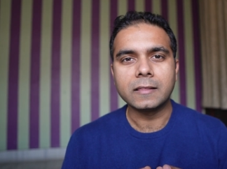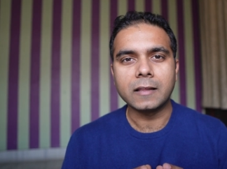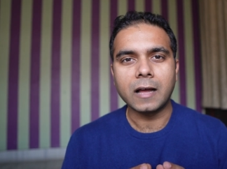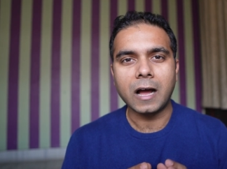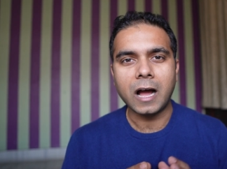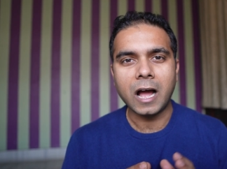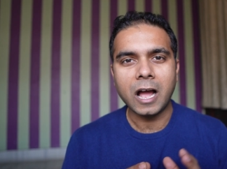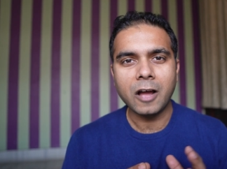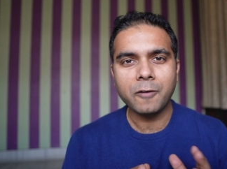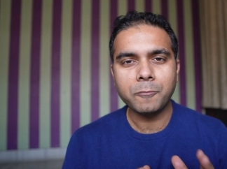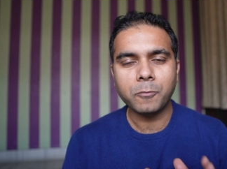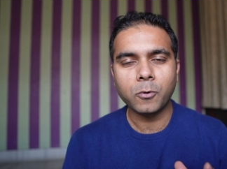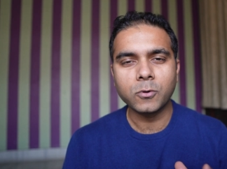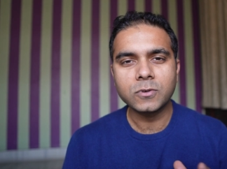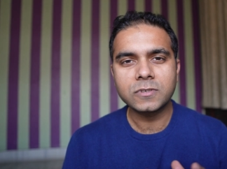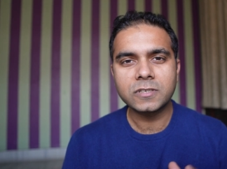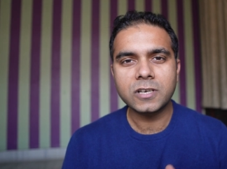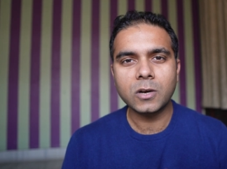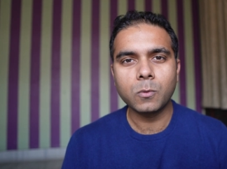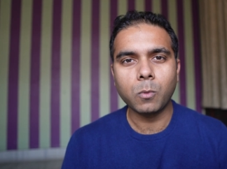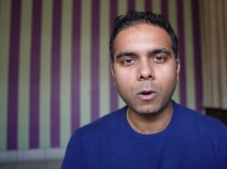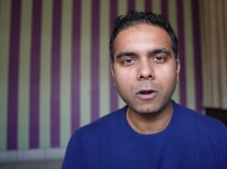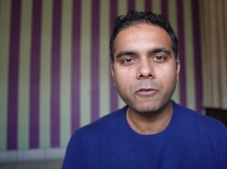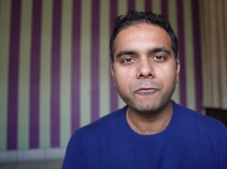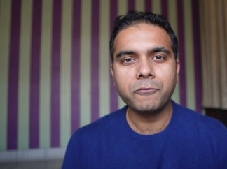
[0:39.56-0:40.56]
I have
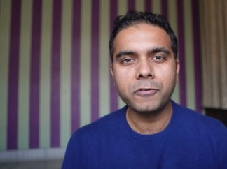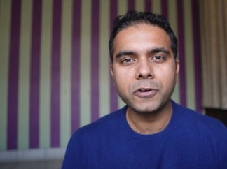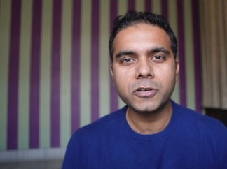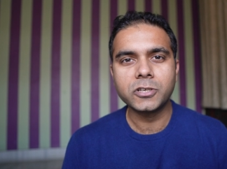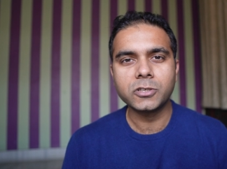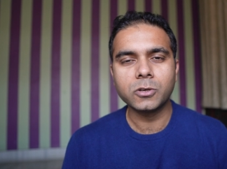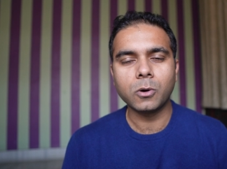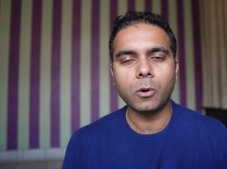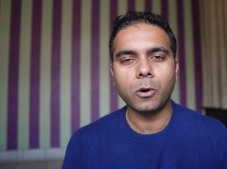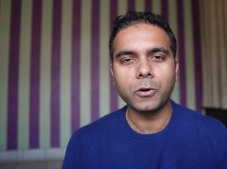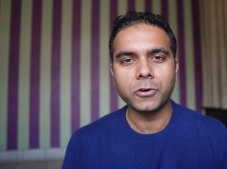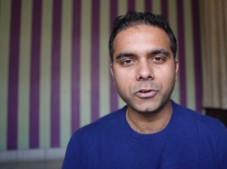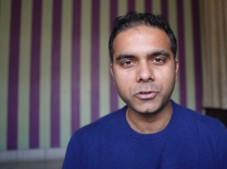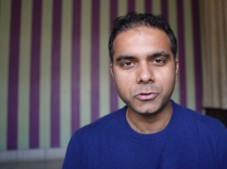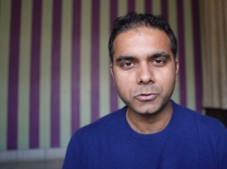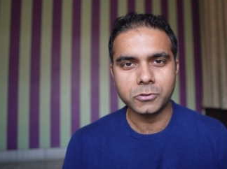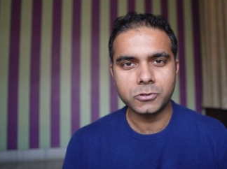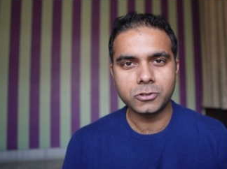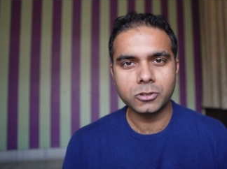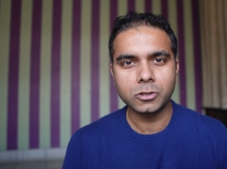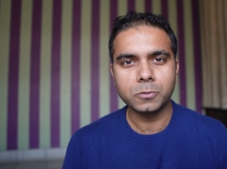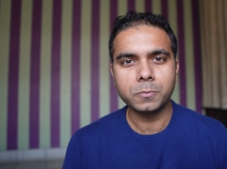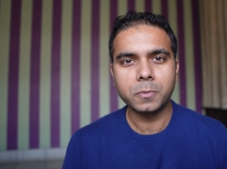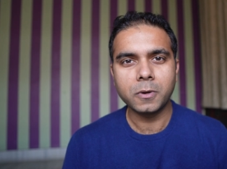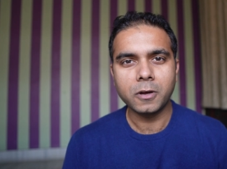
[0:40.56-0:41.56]
posted one video on
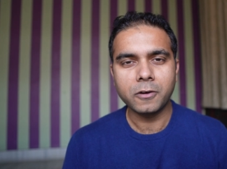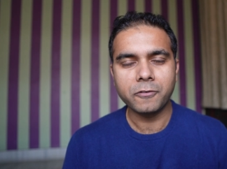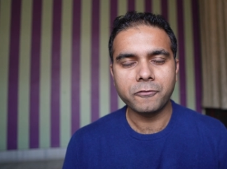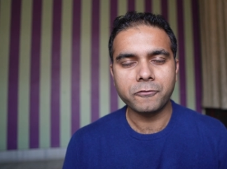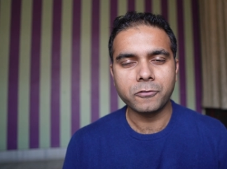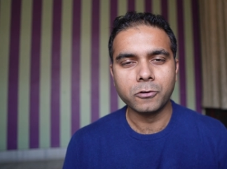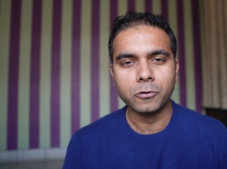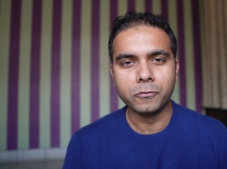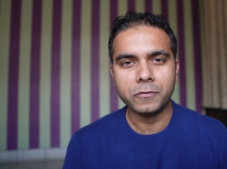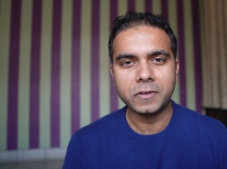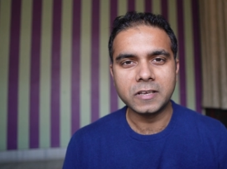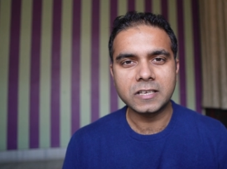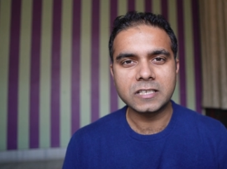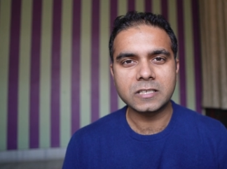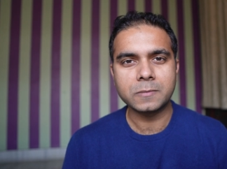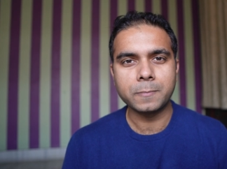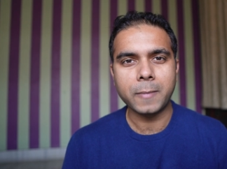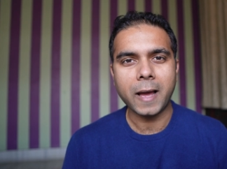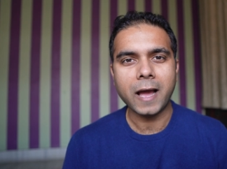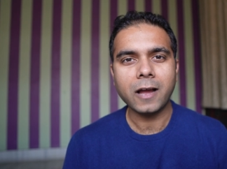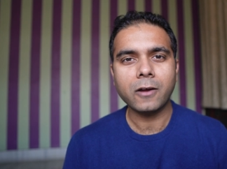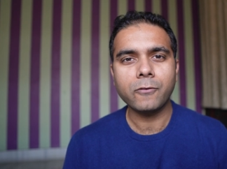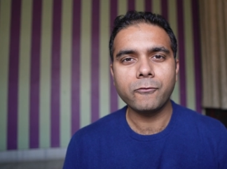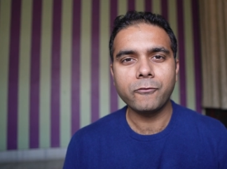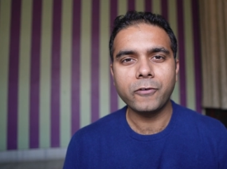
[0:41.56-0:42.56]
YouTube few weeks
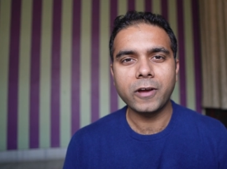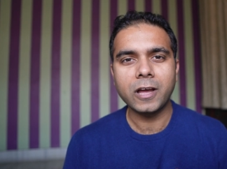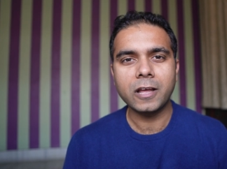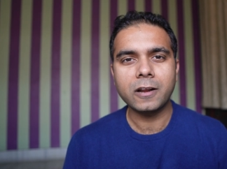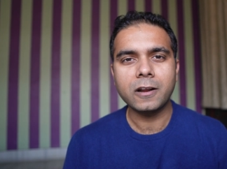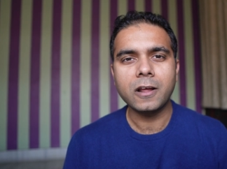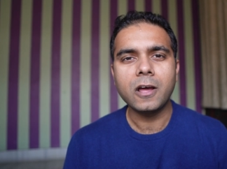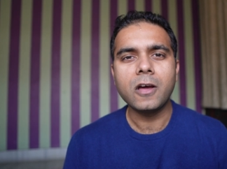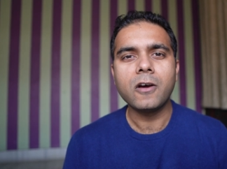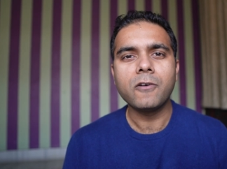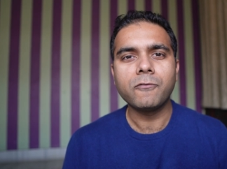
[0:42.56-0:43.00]
back where